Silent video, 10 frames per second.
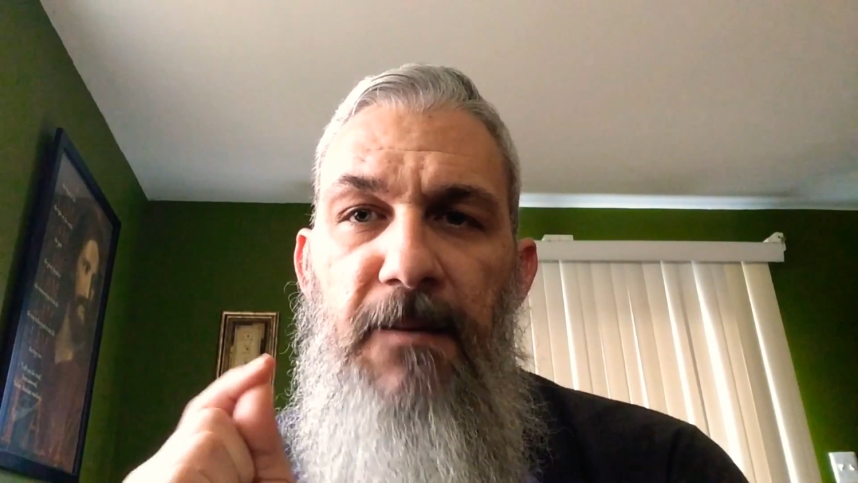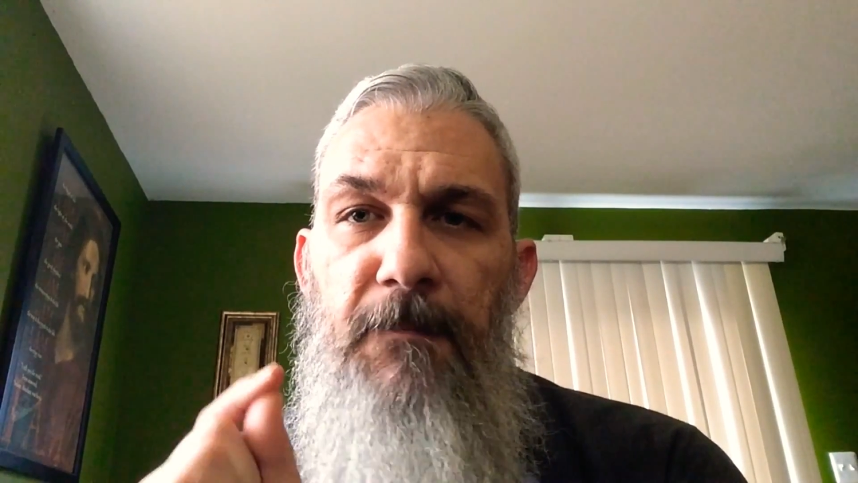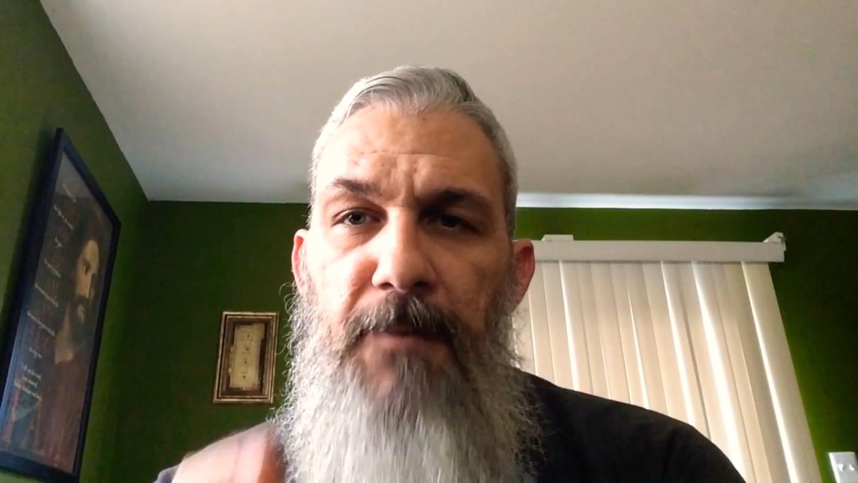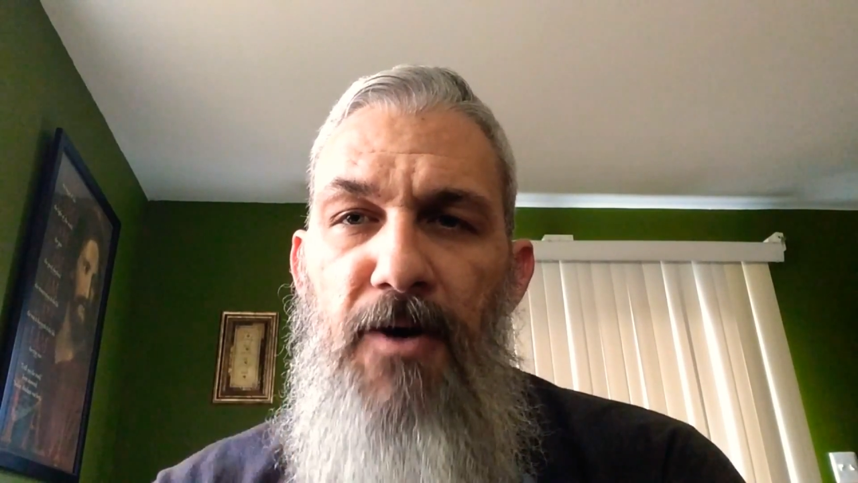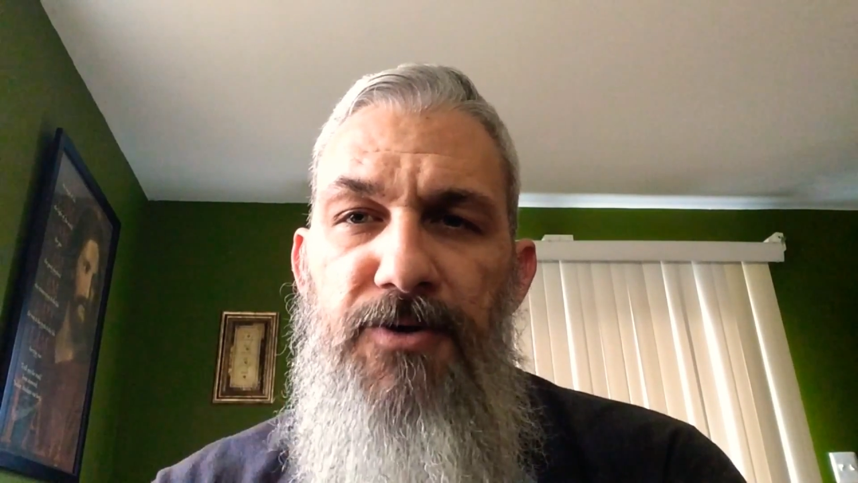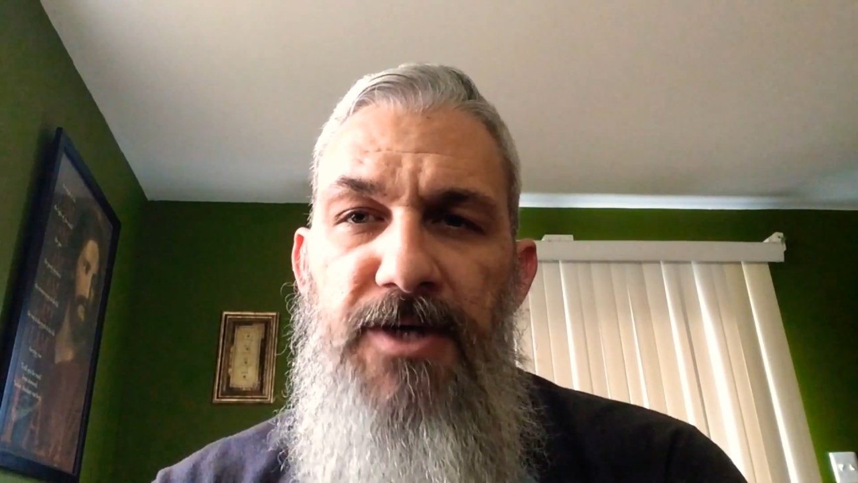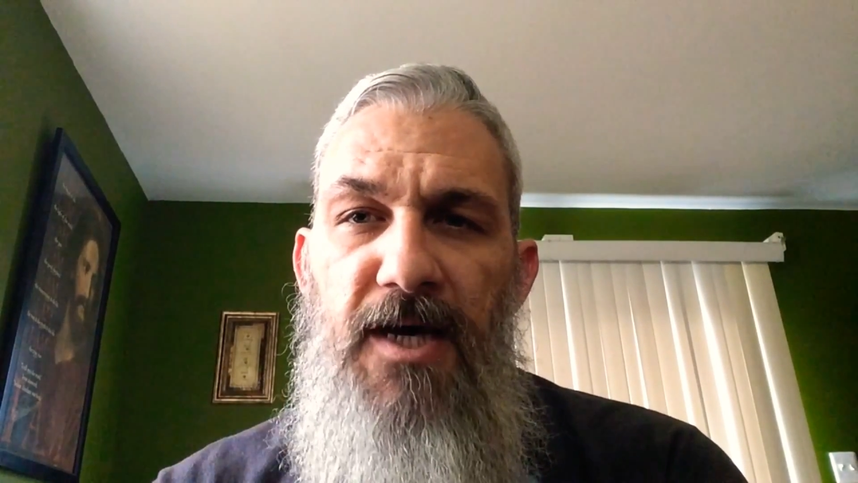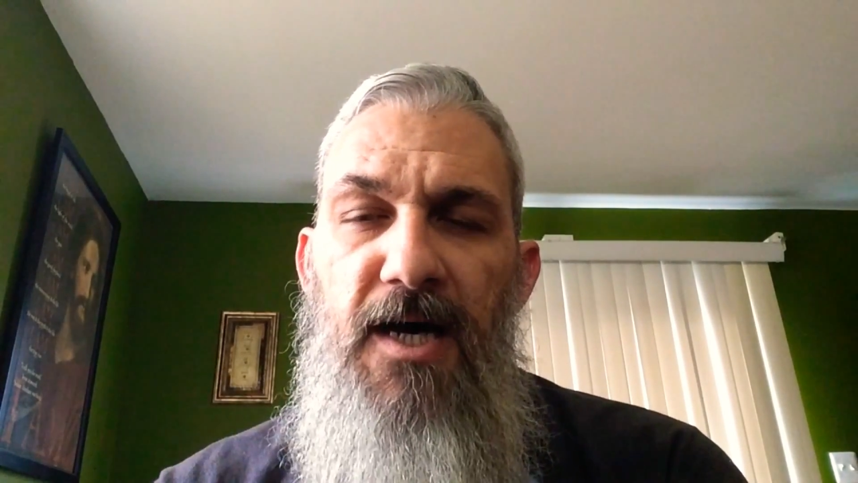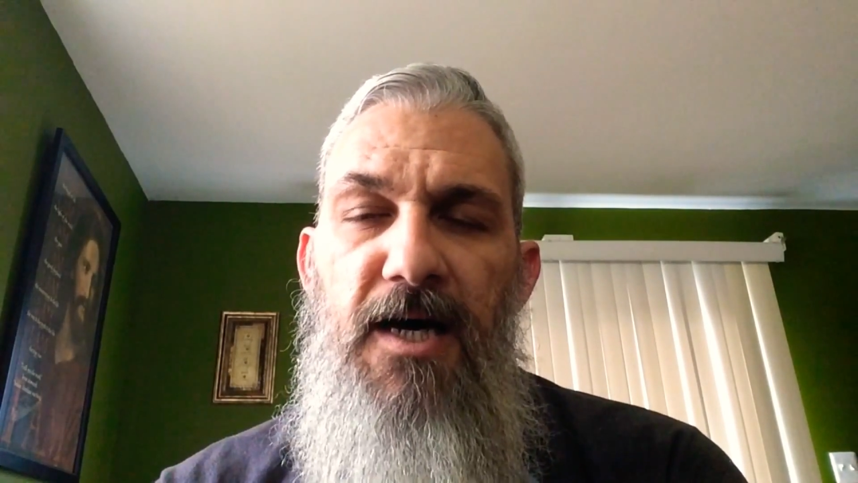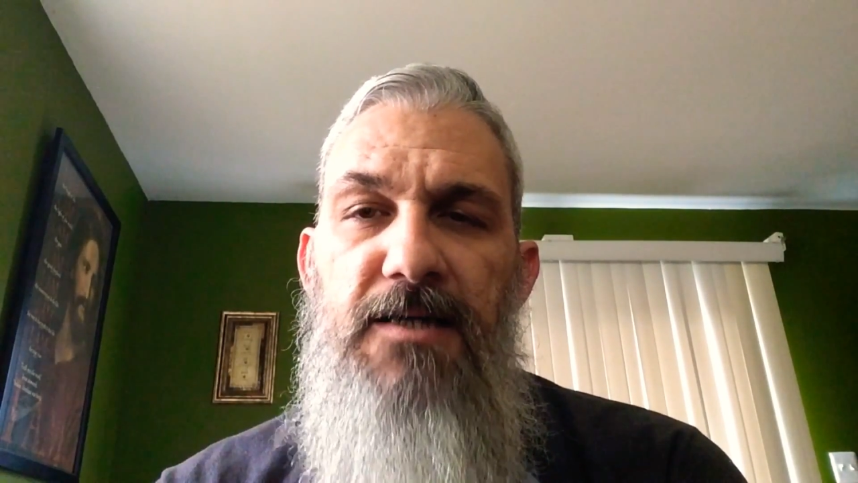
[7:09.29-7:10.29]

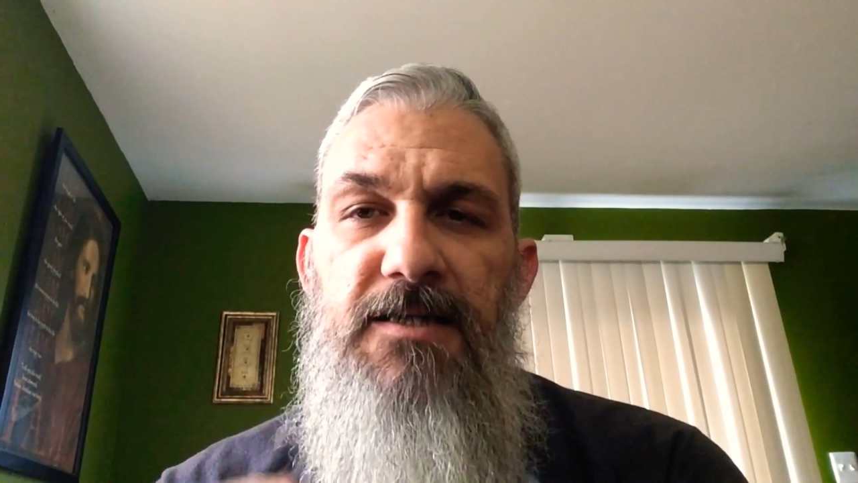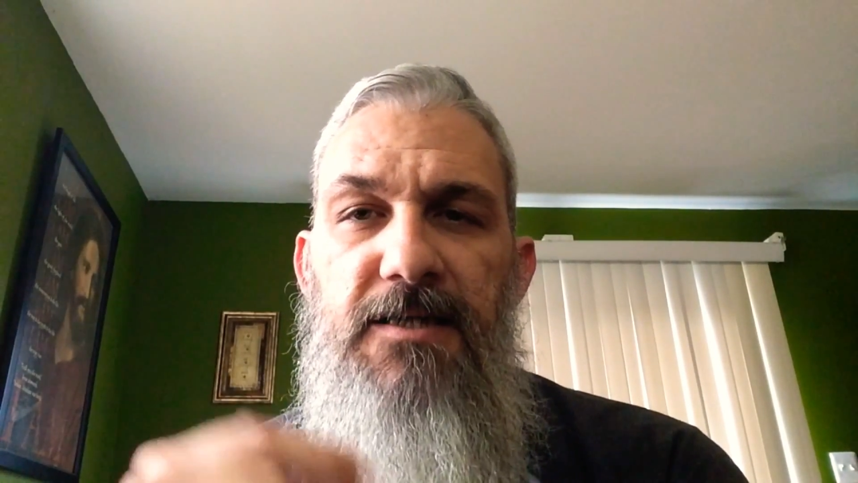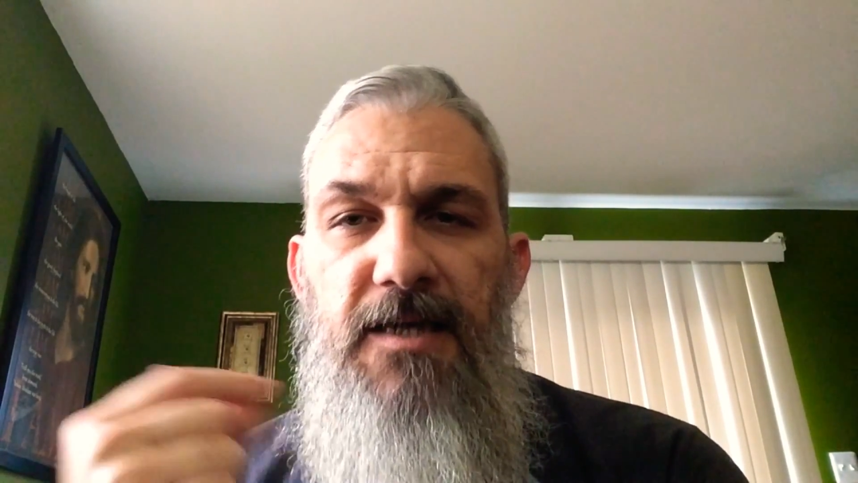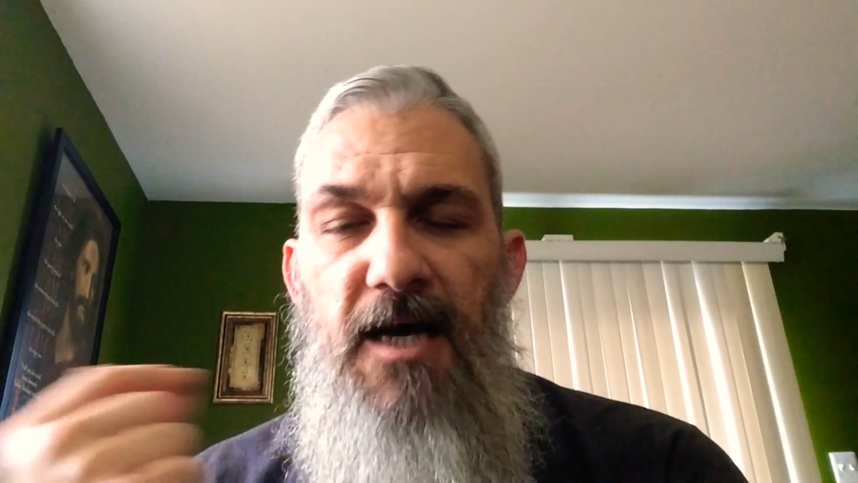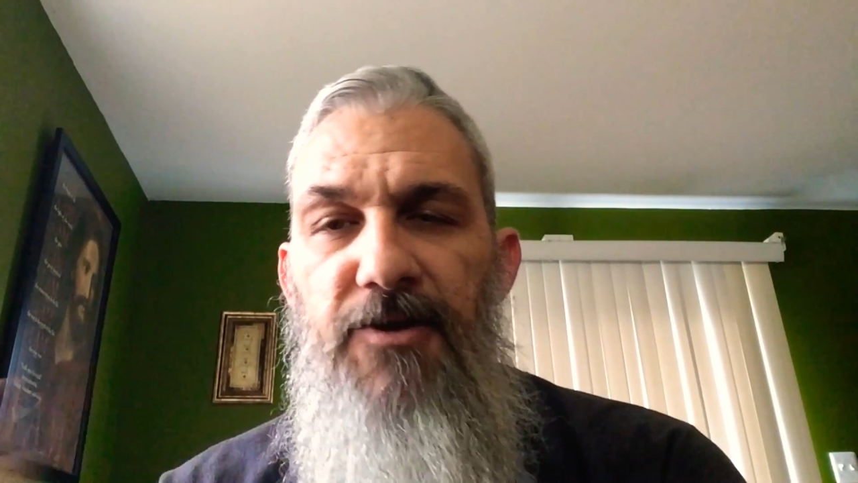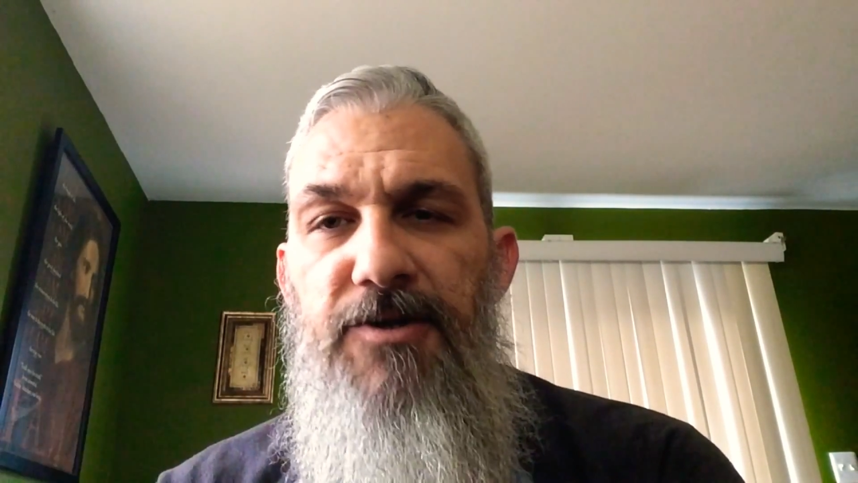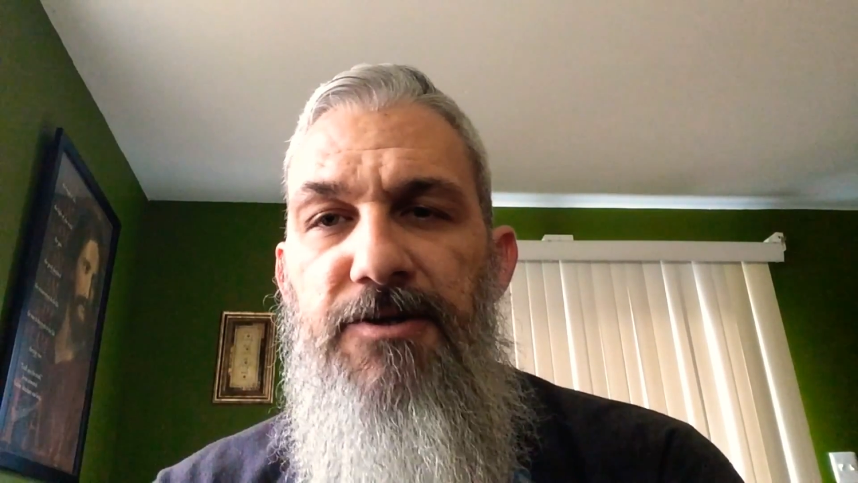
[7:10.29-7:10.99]
Botox and other